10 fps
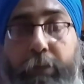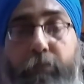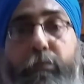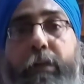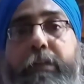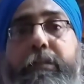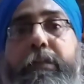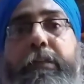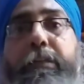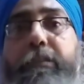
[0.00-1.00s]
To my
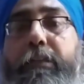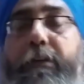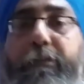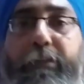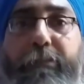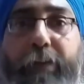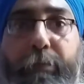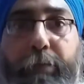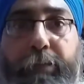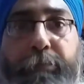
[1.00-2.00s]
understanding, is every 5
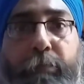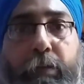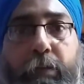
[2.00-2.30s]
minutes.